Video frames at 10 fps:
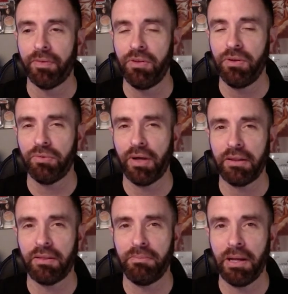Seems
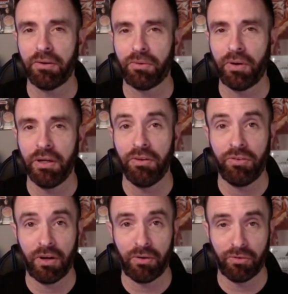like The Mandalorian and
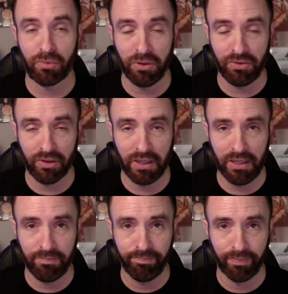Star Wars
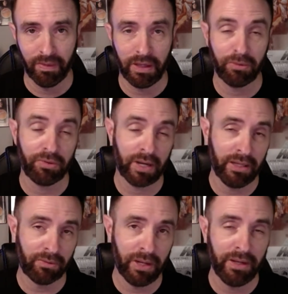recently, like with
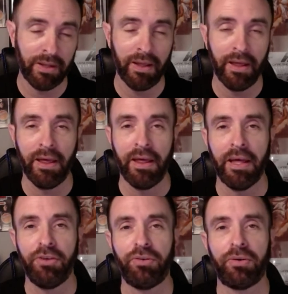Kylo Ren,
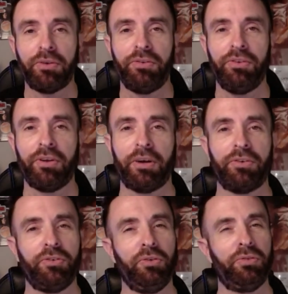is showing us these
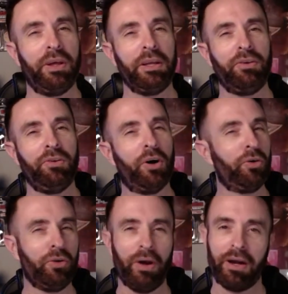characters you think you
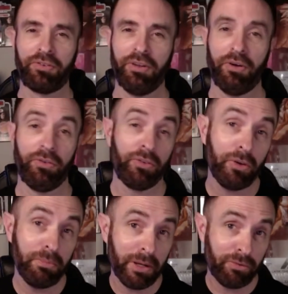know, you actually don't. It's a
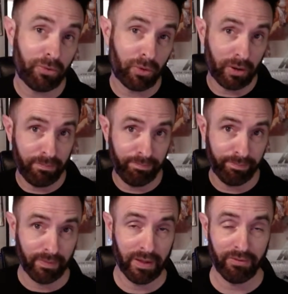good metaphor,
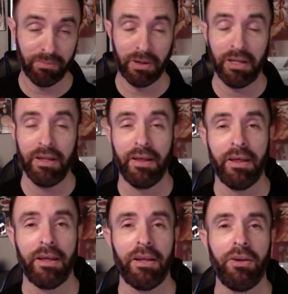everybody.
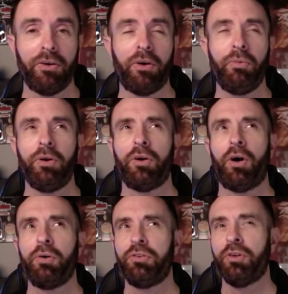We don't
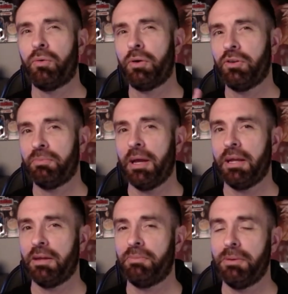always know what is
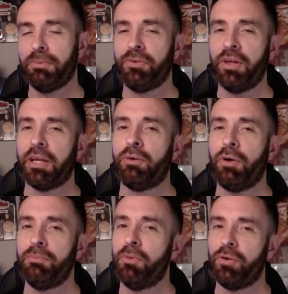making people tick and
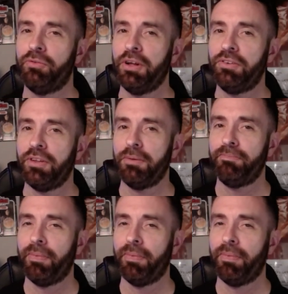what motivates them.